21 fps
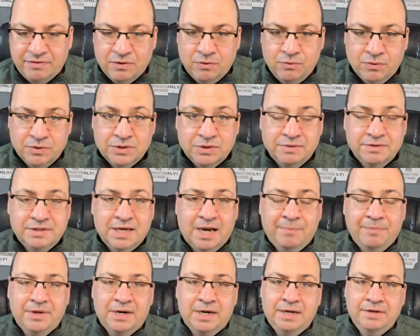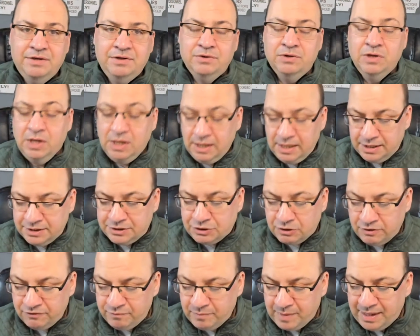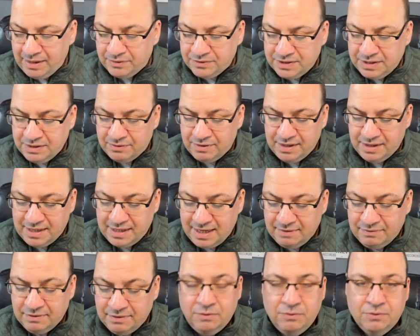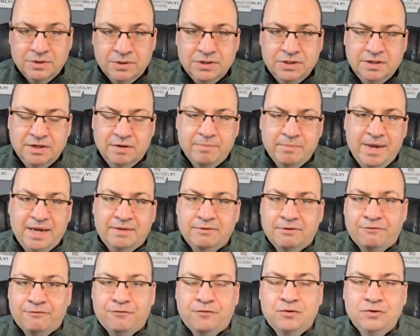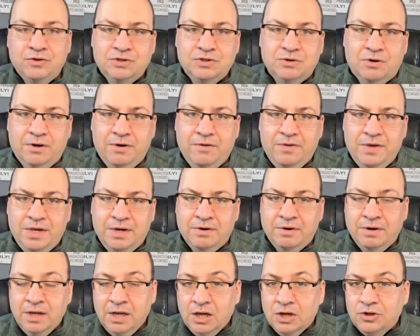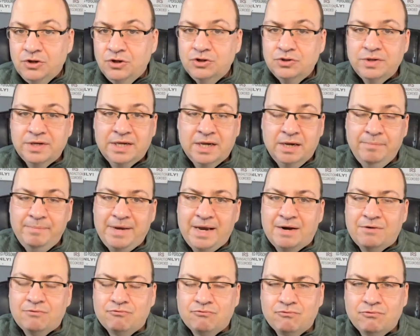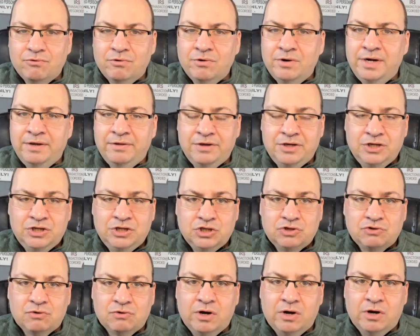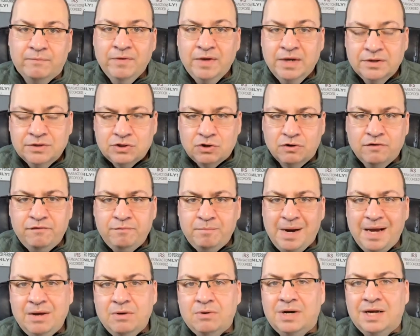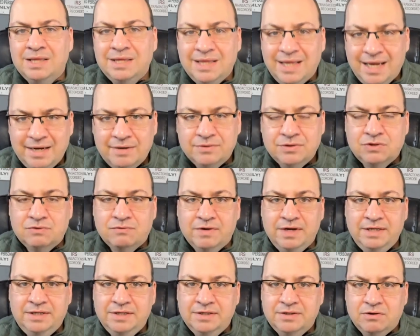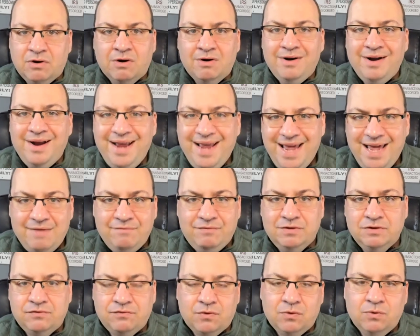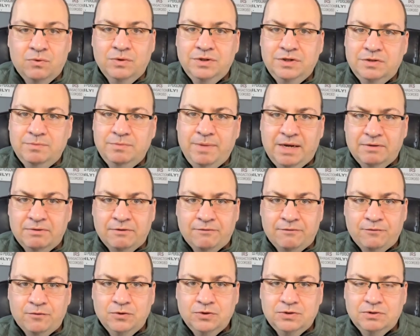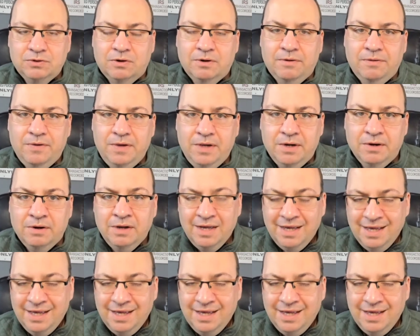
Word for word: horse on top that I do, in turf miles here at Keeneland, horses that are making their first start of the year usually come back really strong. Turf mile allowance races are havens for horses making their first start of the year.